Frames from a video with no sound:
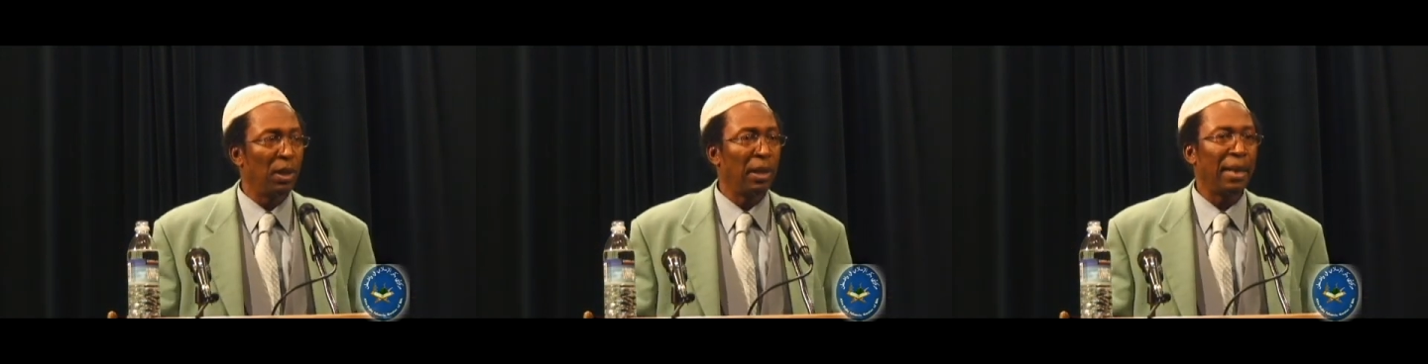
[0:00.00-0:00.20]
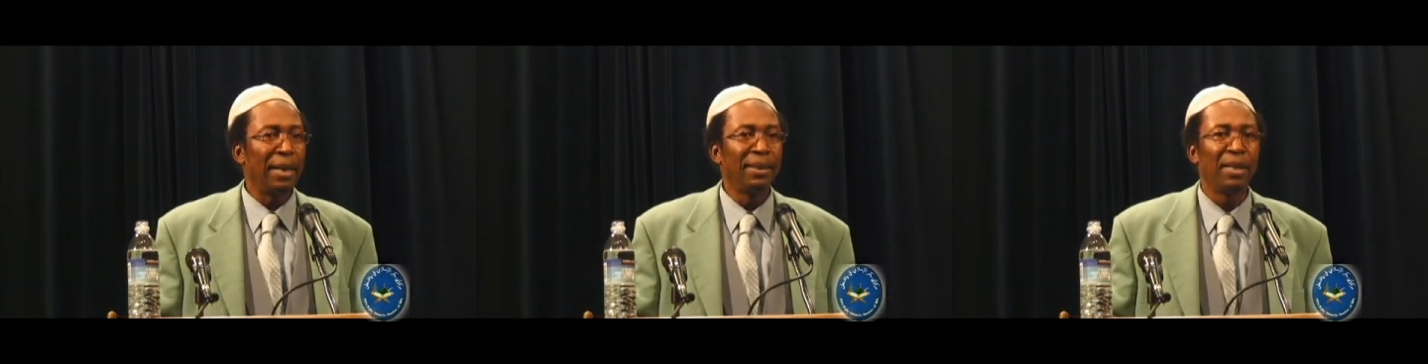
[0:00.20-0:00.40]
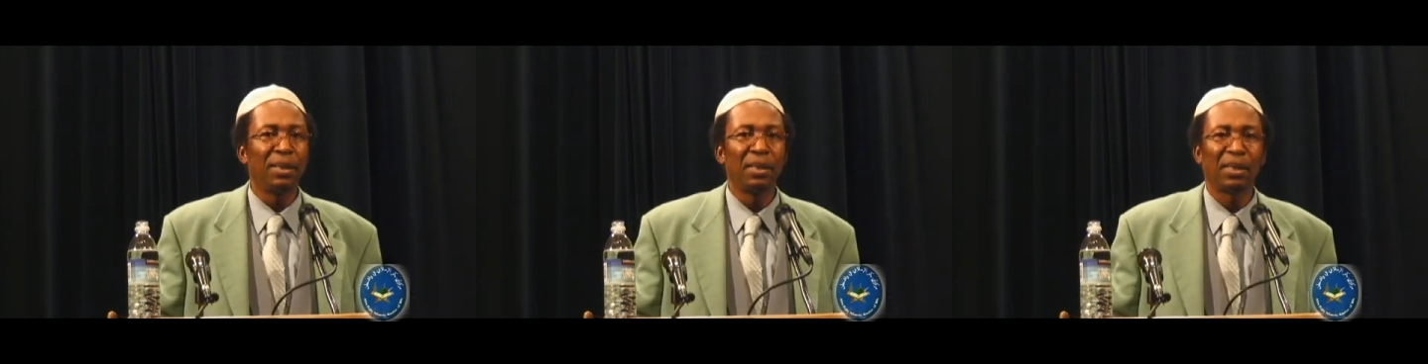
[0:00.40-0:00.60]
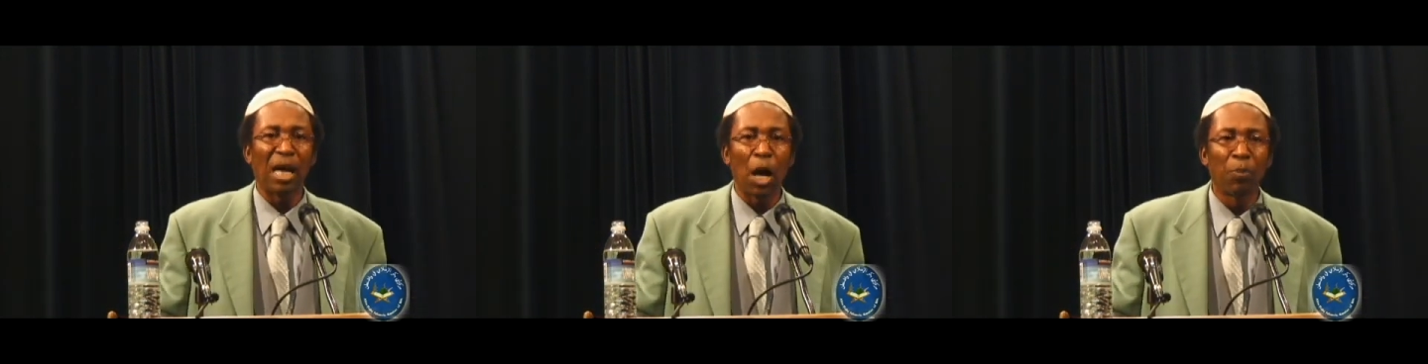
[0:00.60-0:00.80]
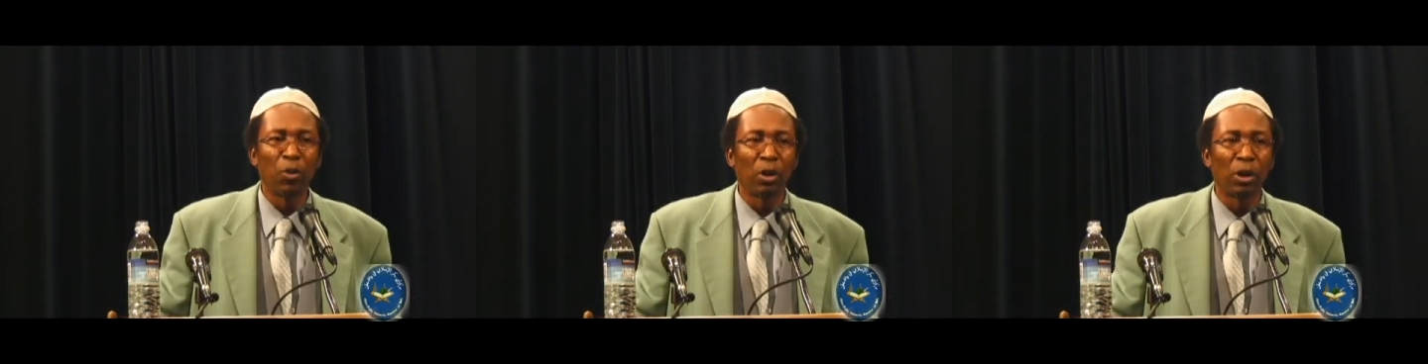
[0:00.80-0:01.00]
And the
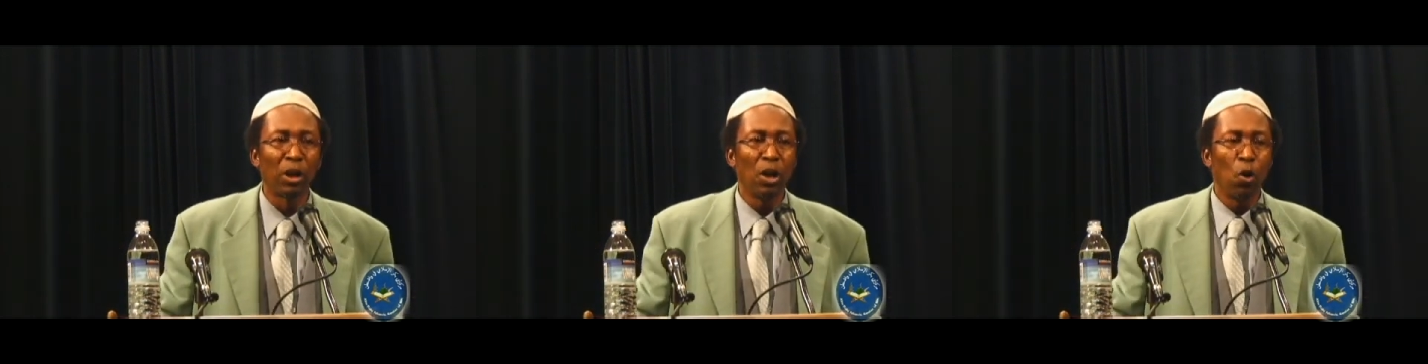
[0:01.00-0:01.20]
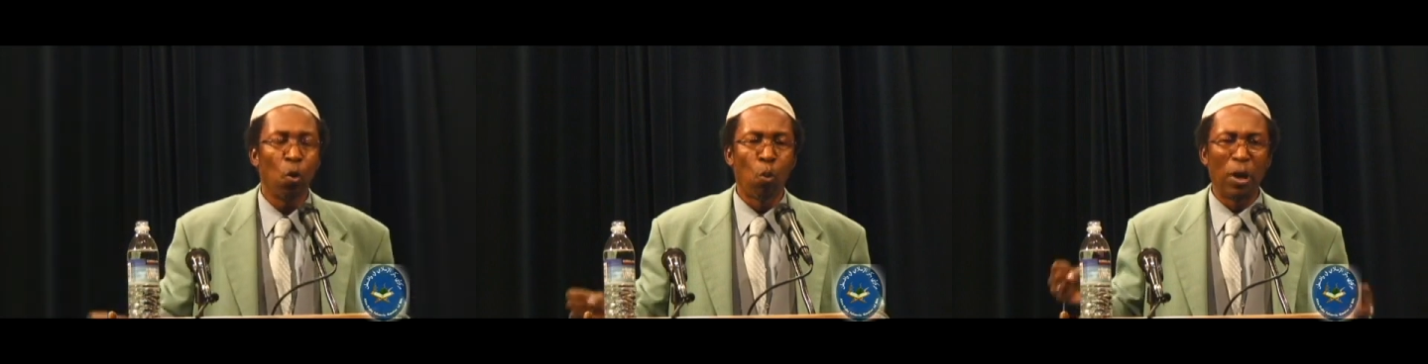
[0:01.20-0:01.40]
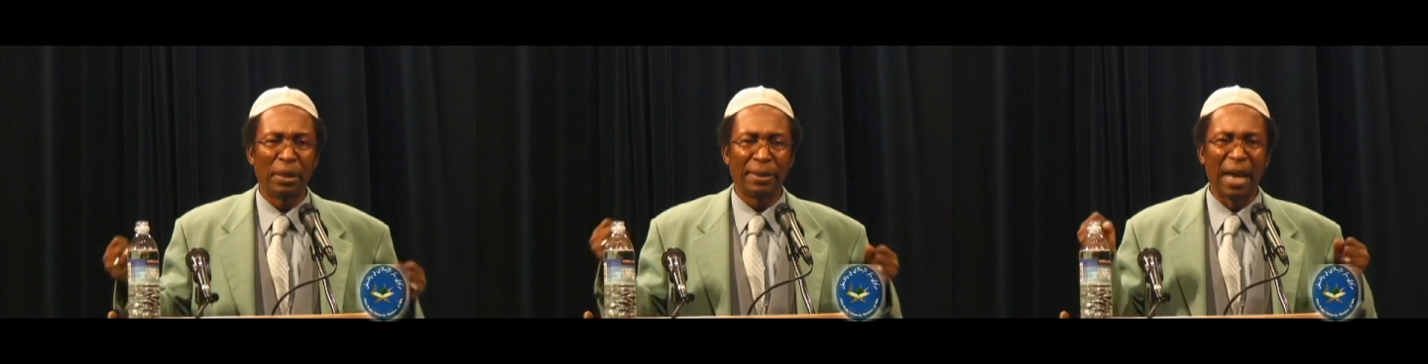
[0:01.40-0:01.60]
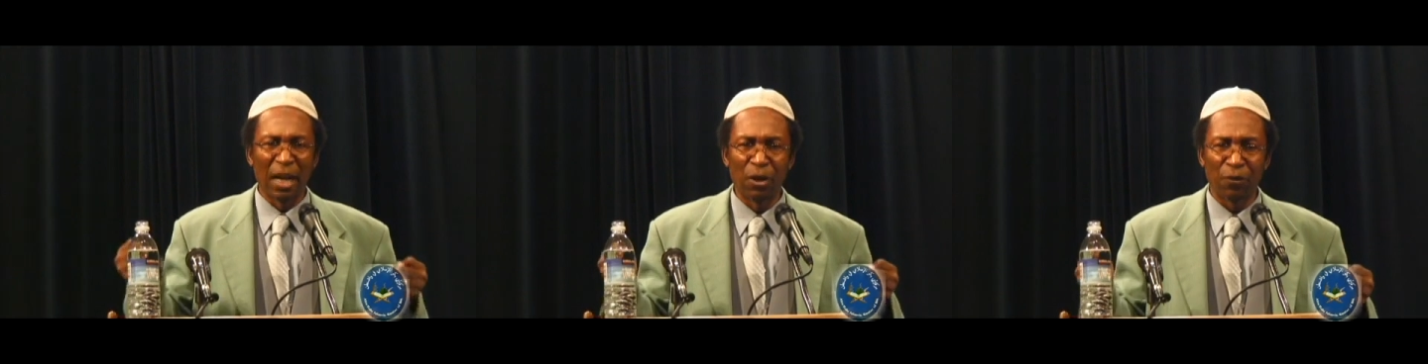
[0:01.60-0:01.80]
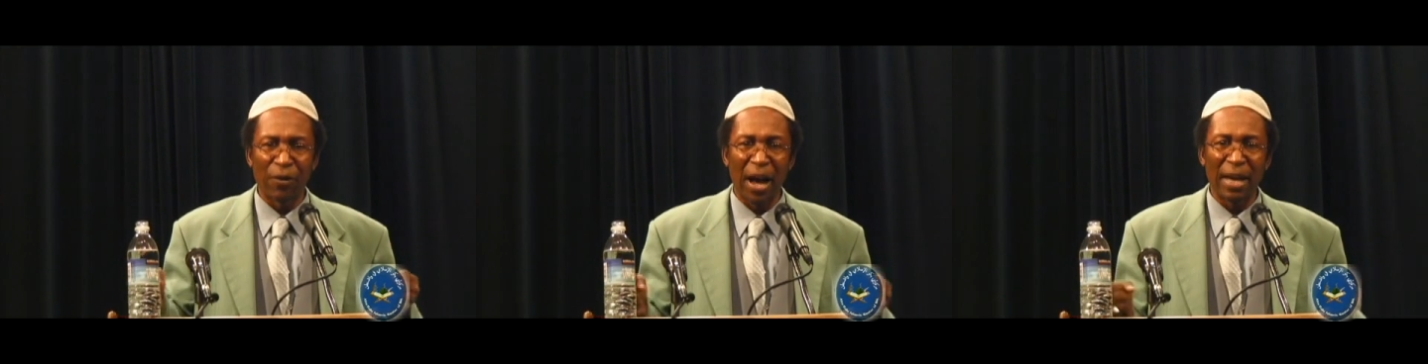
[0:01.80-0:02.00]
disciple were
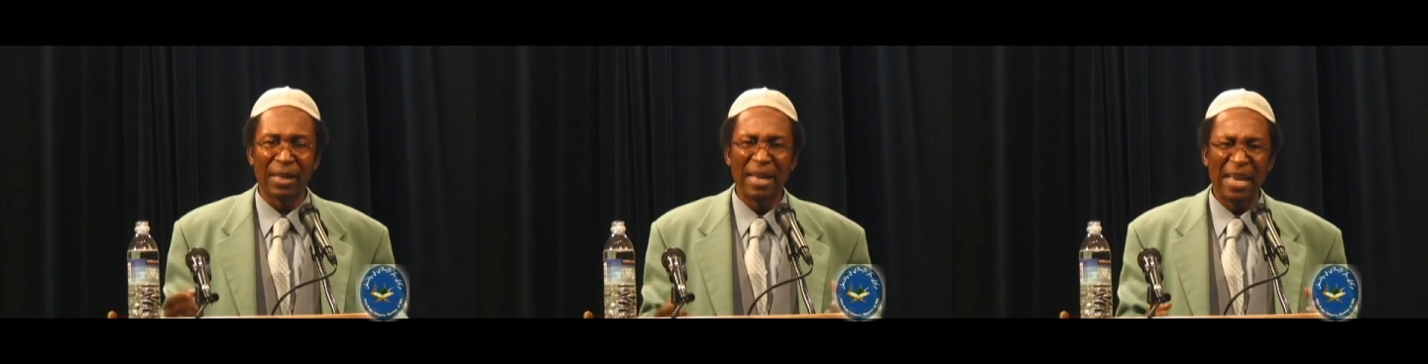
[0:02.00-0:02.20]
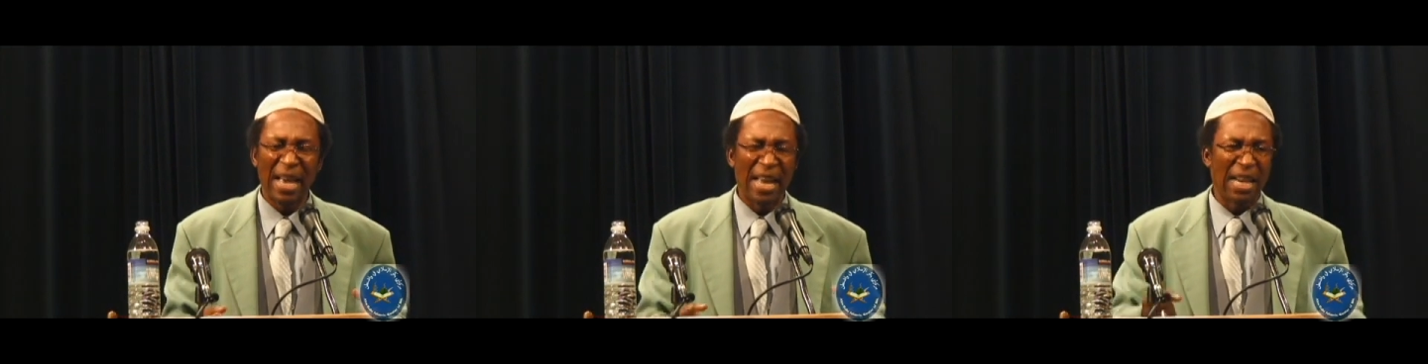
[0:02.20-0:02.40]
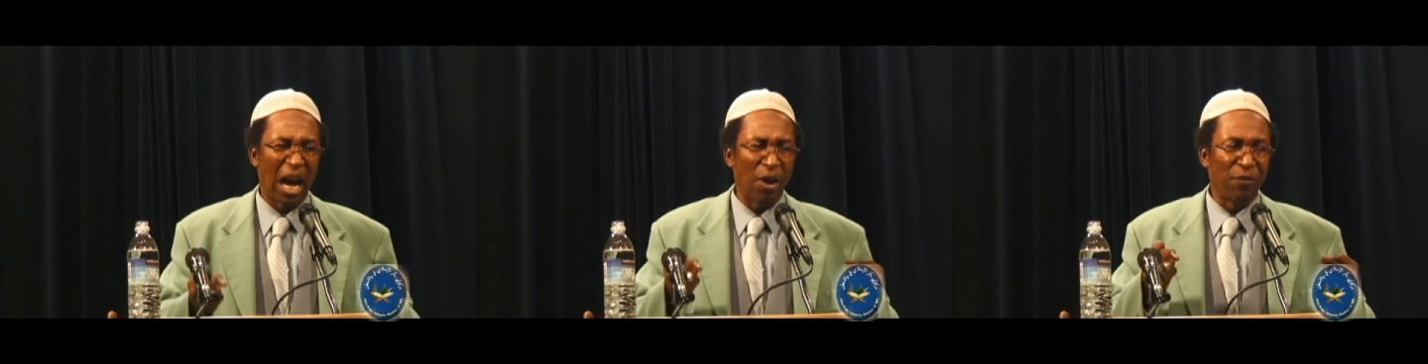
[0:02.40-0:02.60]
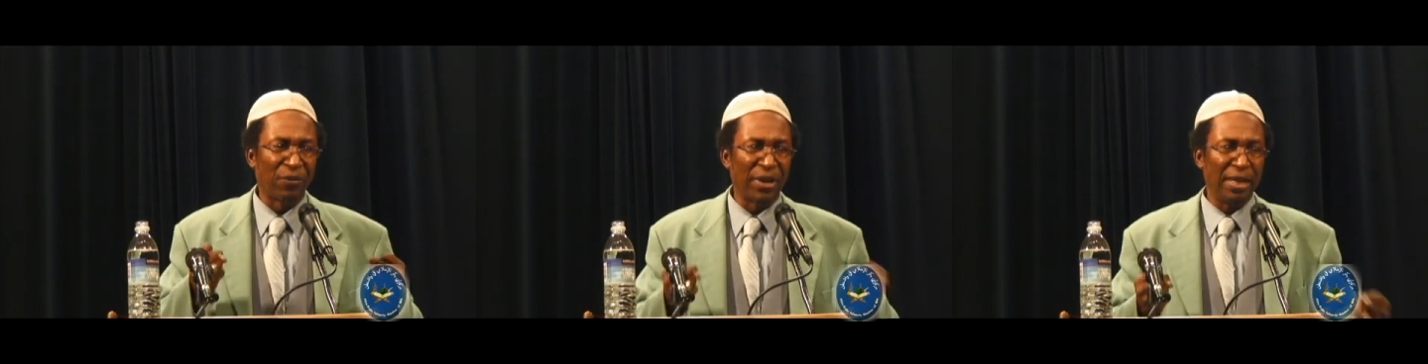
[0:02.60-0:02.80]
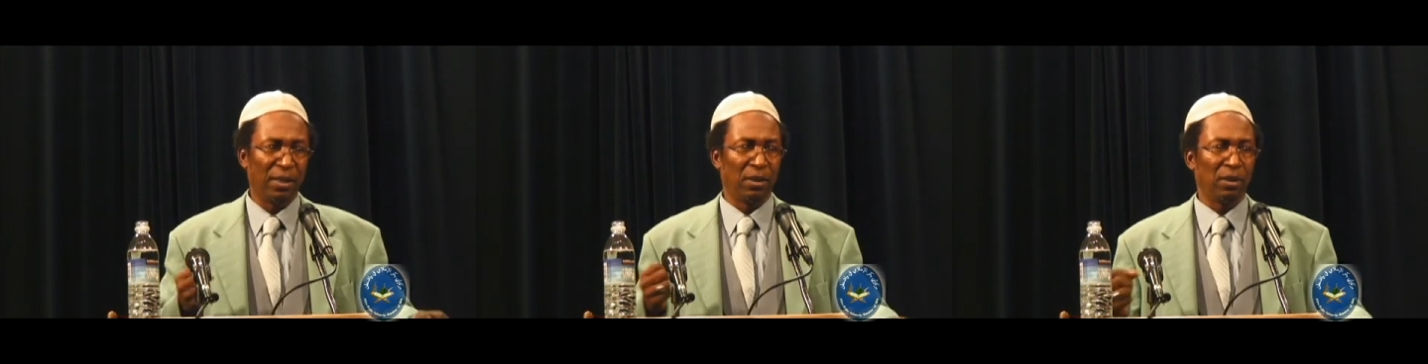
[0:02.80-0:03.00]
terrified and
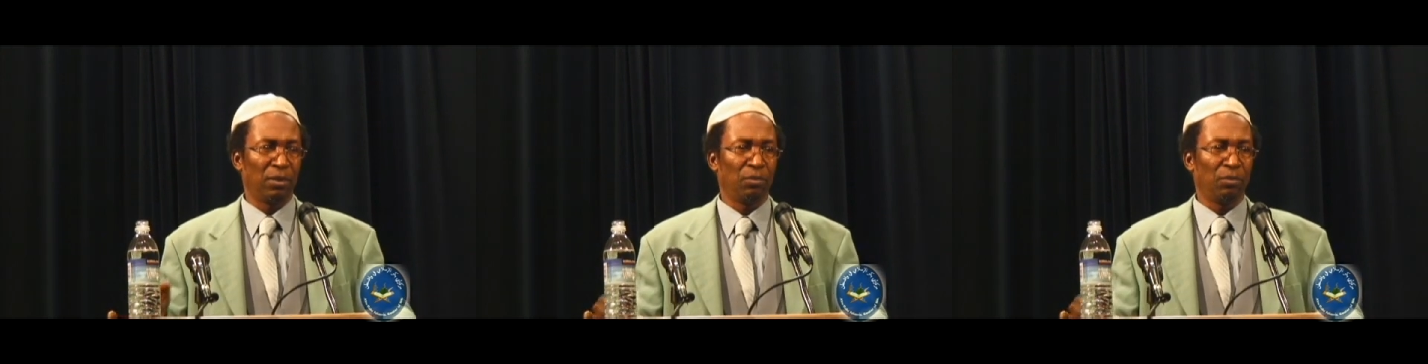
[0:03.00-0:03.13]
afraid